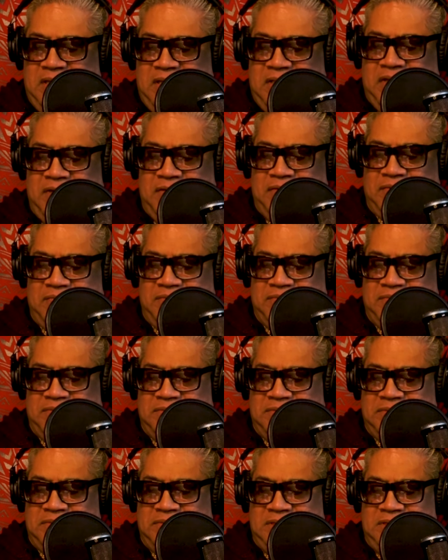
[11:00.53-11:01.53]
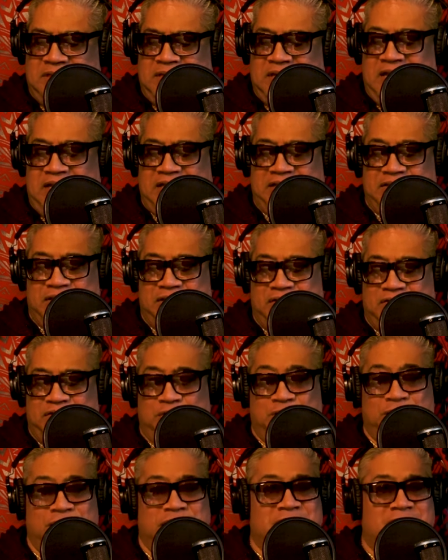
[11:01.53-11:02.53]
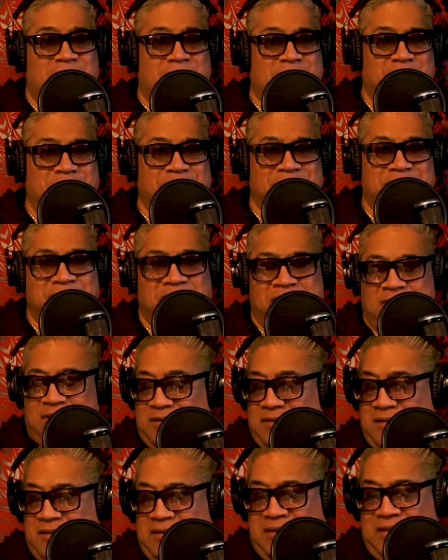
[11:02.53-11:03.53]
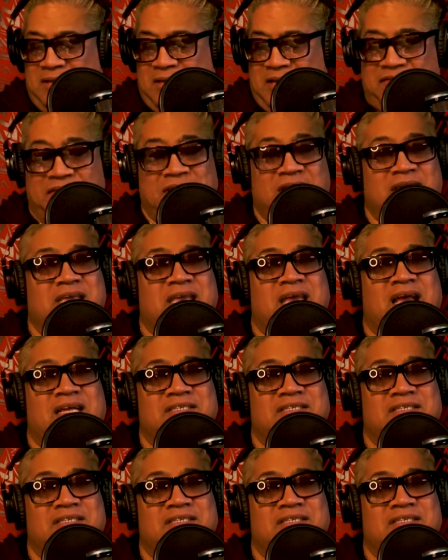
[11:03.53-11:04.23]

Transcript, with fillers: You know, and that the Dirty Dom, I think he